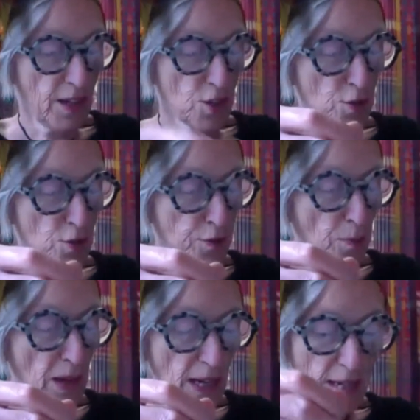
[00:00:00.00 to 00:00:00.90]
So from
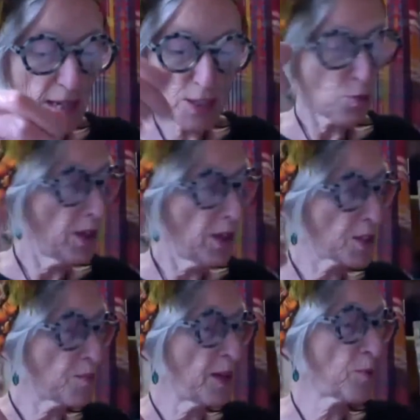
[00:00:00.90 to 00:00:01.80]
my
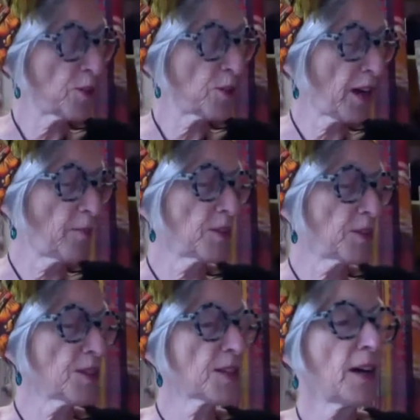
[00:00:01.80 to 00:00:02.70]
lightweight paper
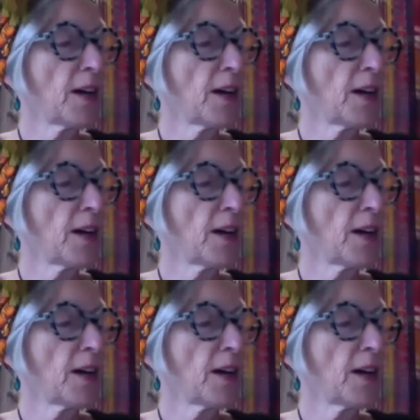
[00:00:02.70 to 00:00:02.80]
diamonds,